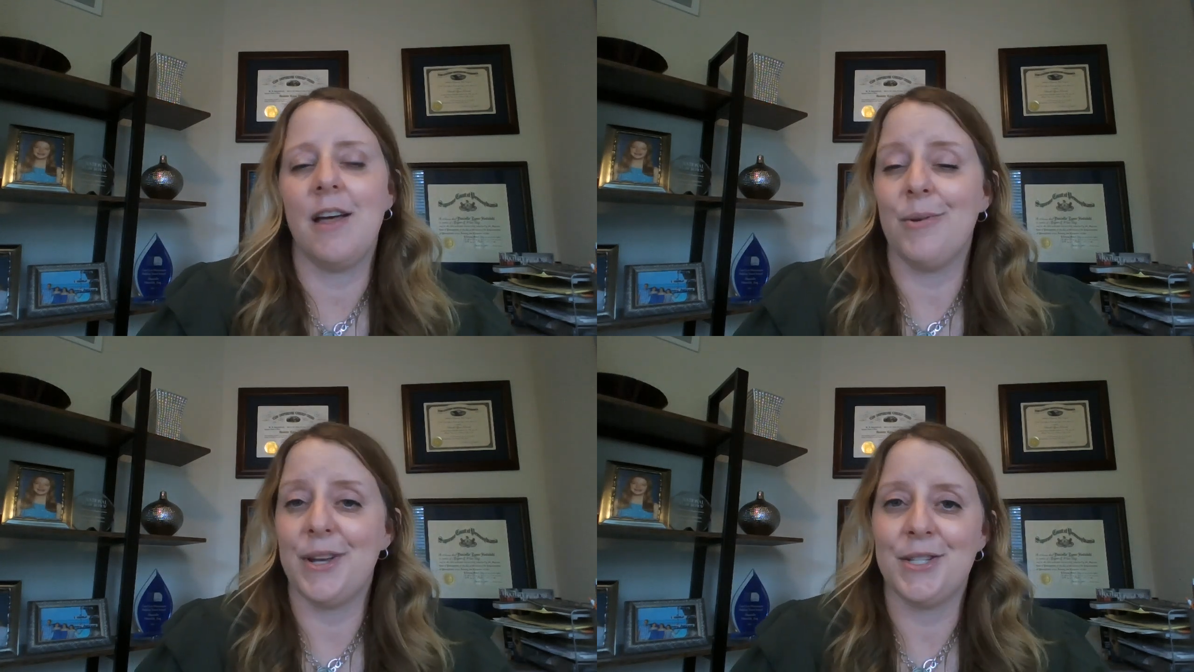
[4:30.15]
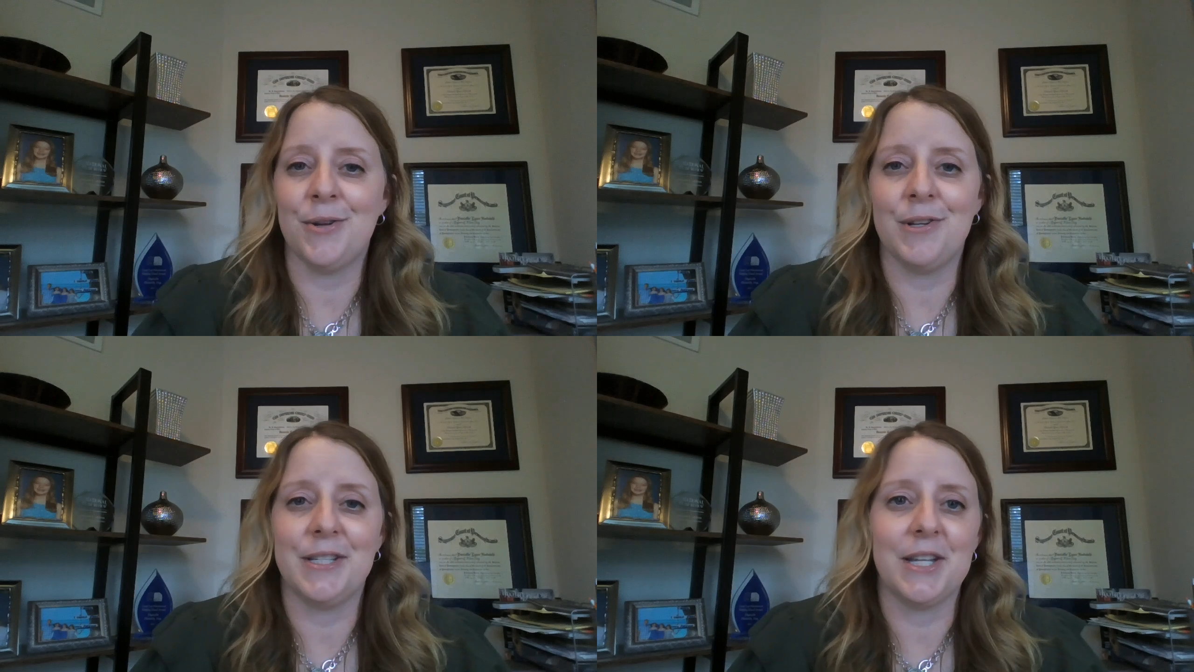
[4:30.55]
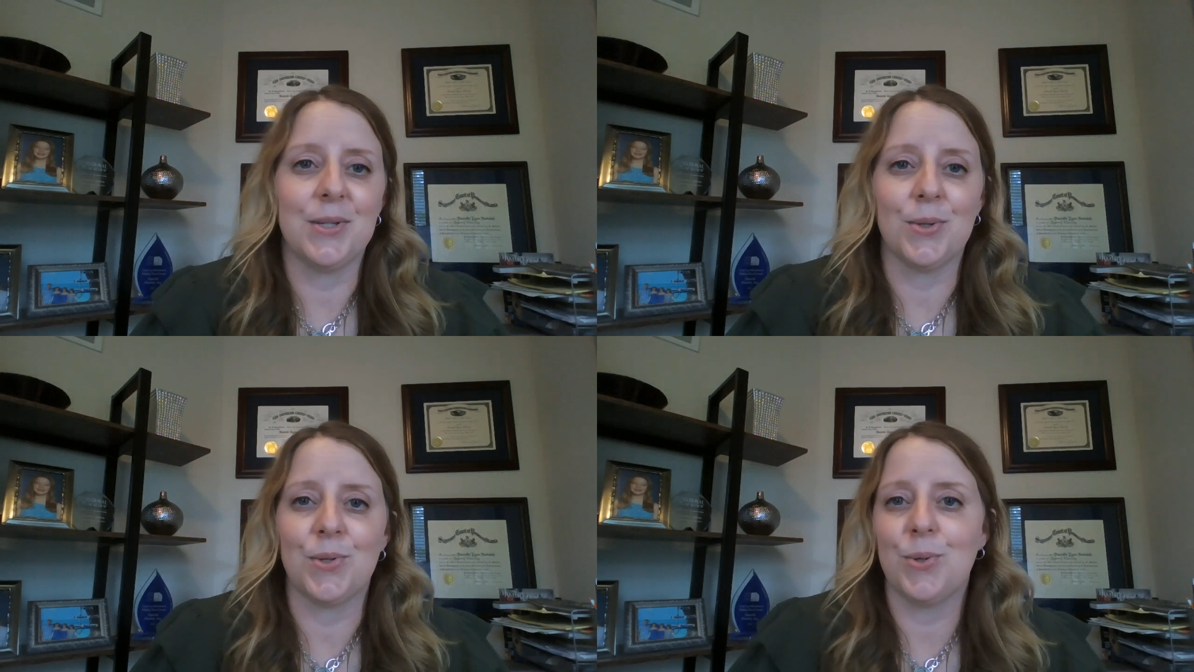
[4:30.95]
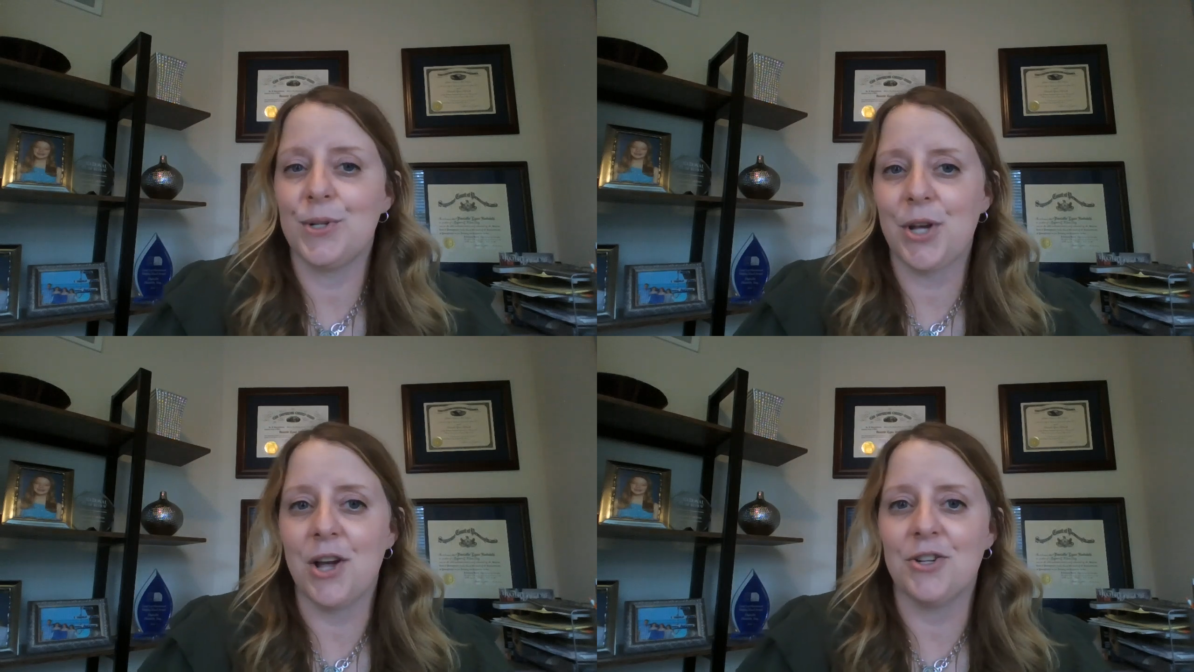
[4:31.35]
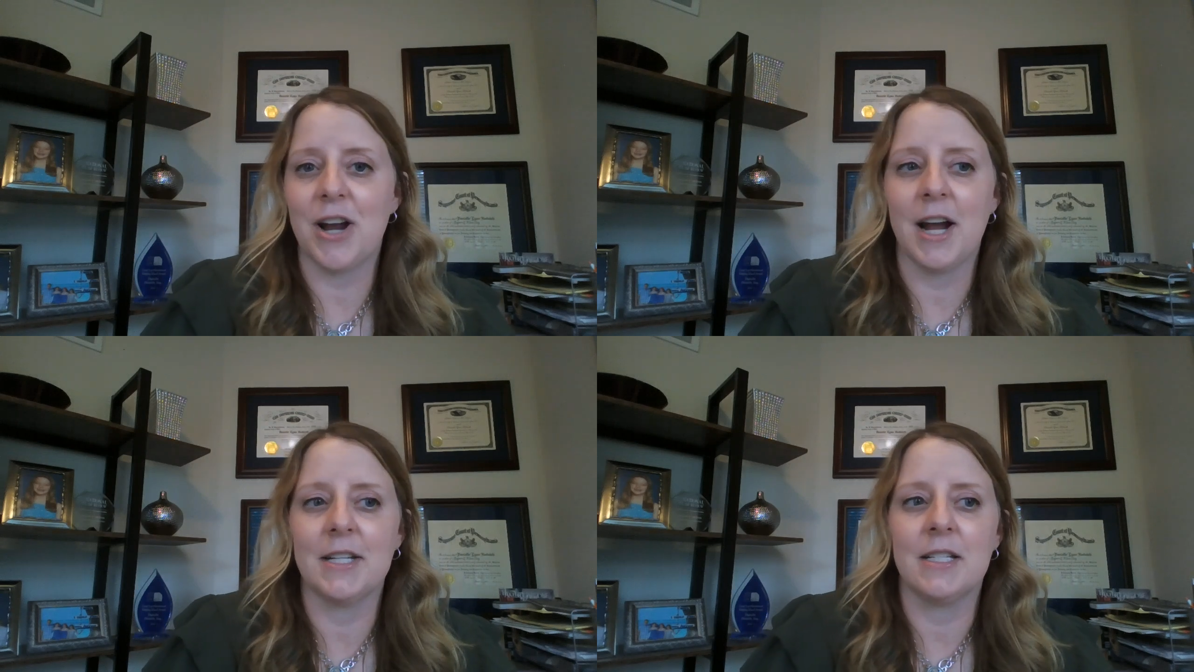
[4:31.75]
otherwise known as a sole source
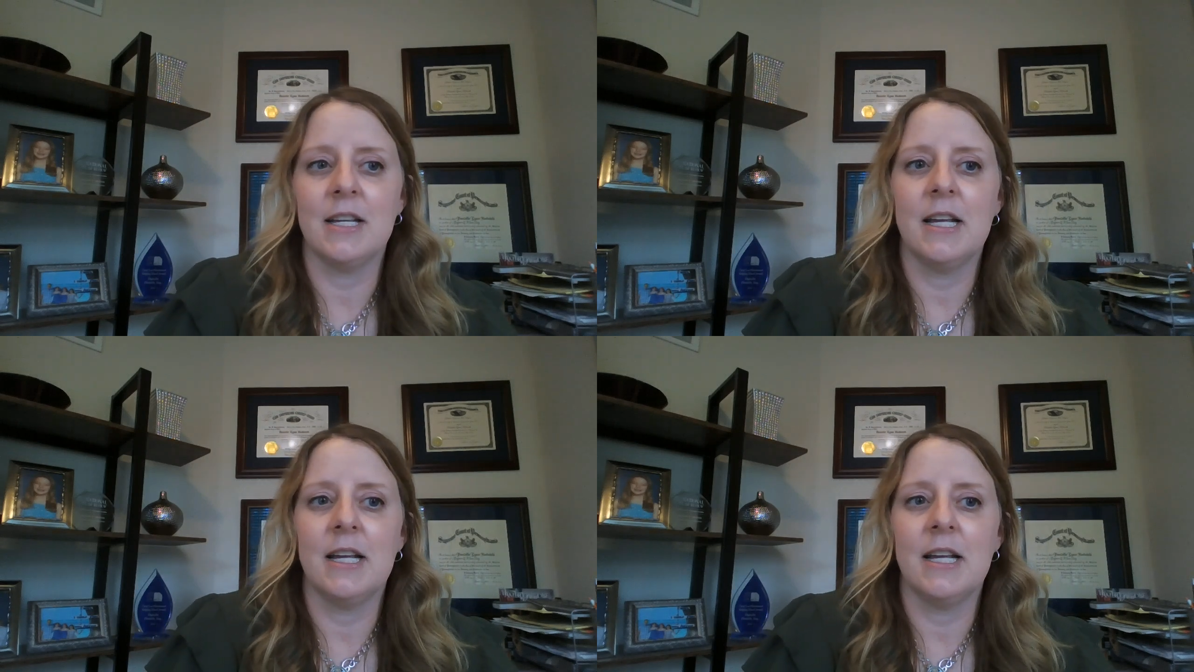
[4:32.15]
contract,